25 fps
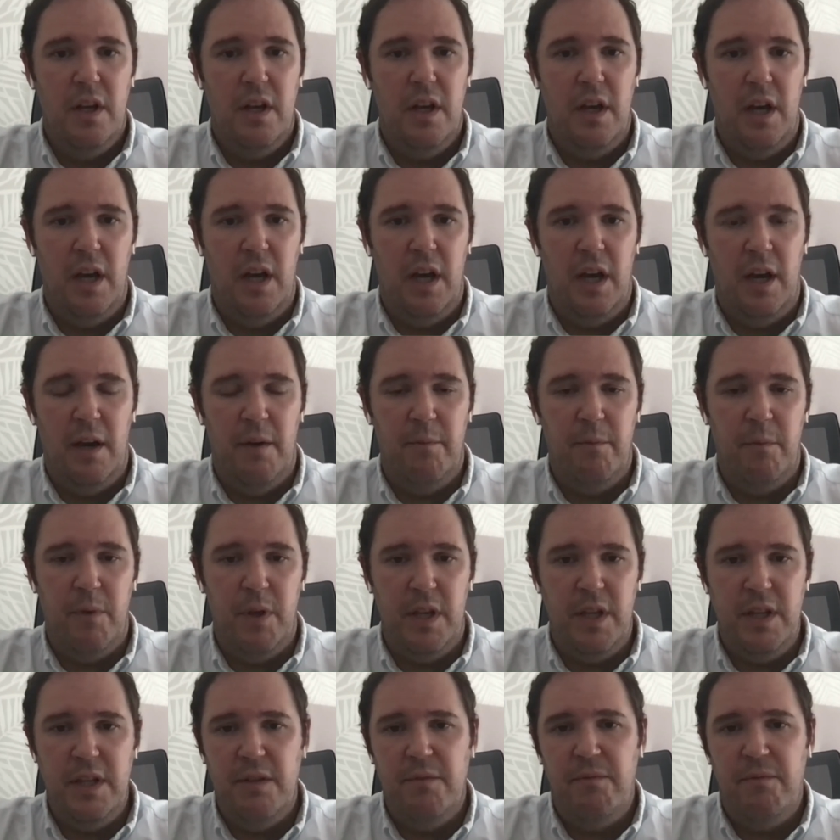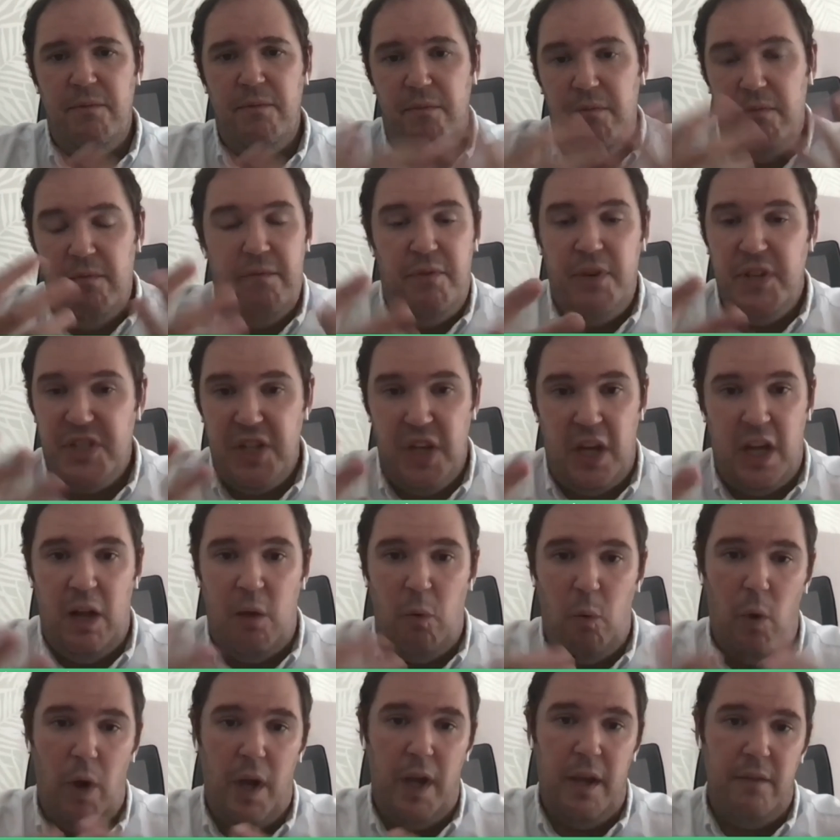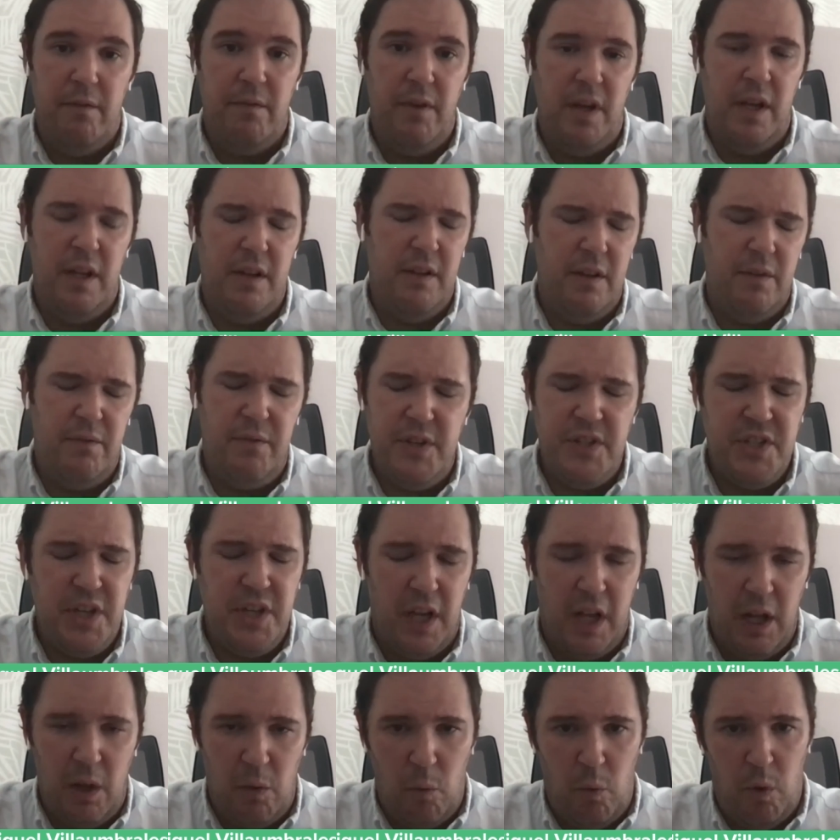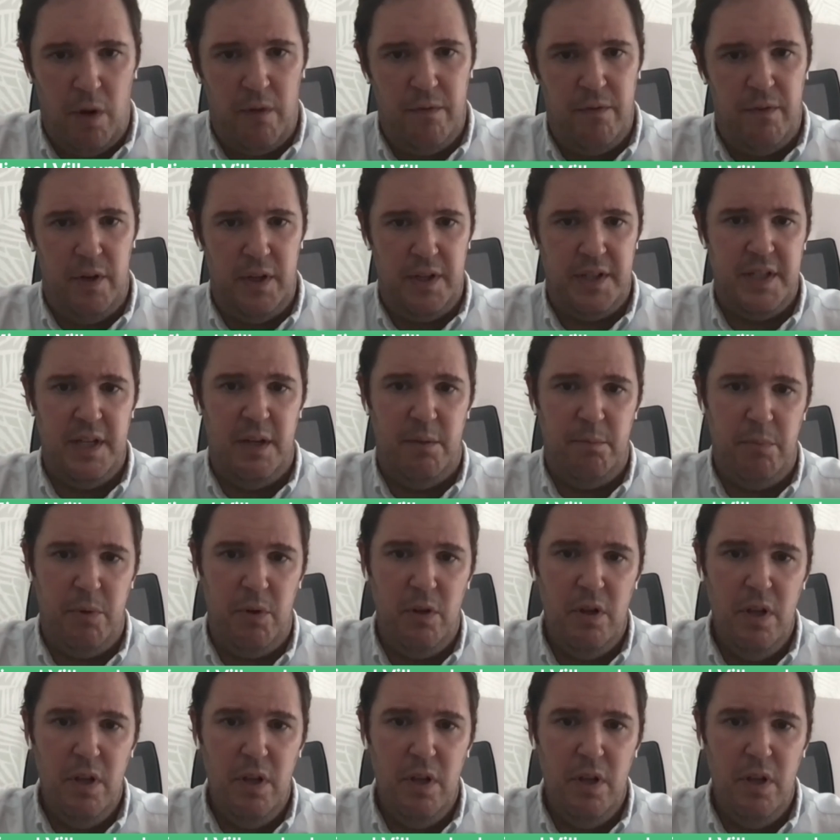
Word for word: um, in the physical way, in the physical world, for example,